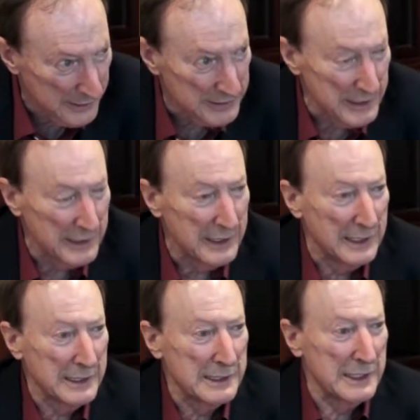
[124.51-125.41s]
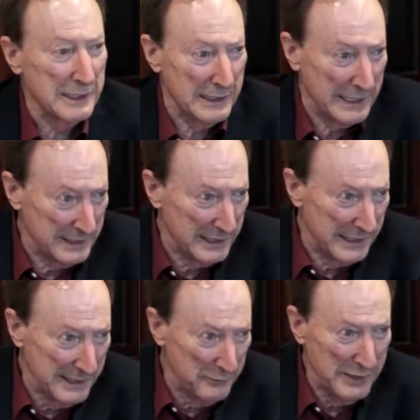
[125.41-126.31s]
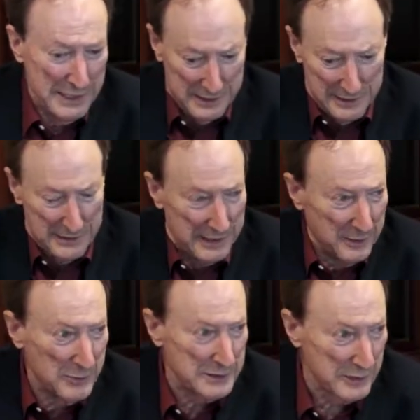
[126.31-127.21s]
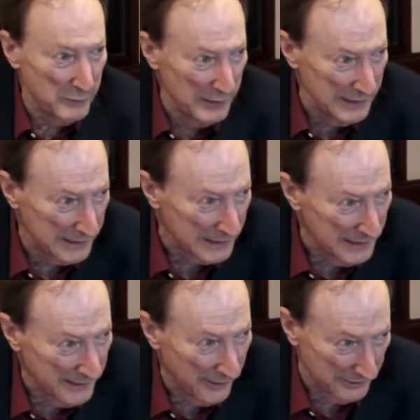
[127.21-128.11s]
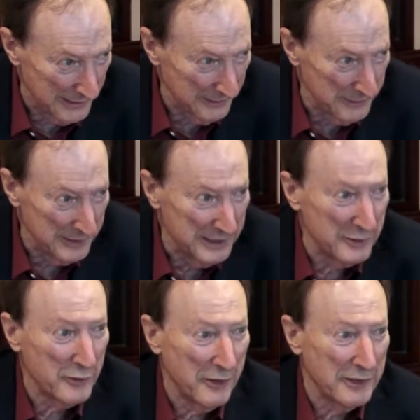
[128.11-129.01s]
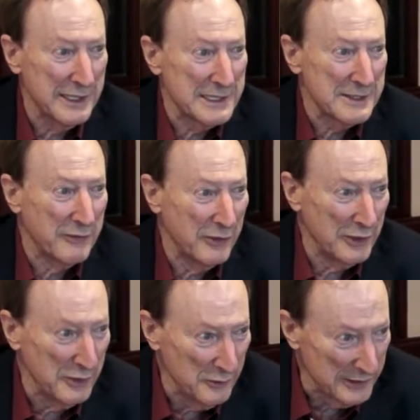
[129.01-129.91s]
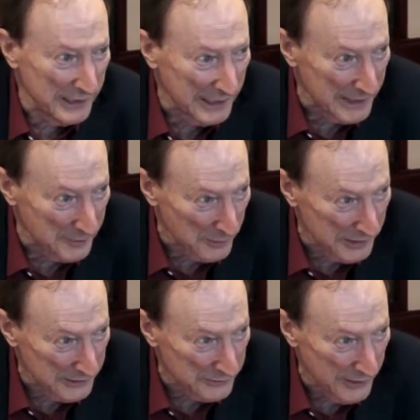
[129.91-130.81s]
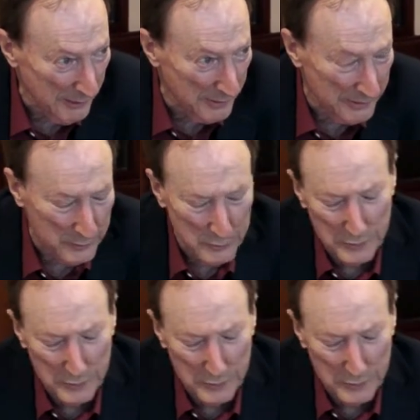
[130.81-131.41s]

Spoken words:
I said, letter D. Reed, dear Mr. Reed, I don't think your ideas are very good, they're getting me into trouble. Mm-hmm.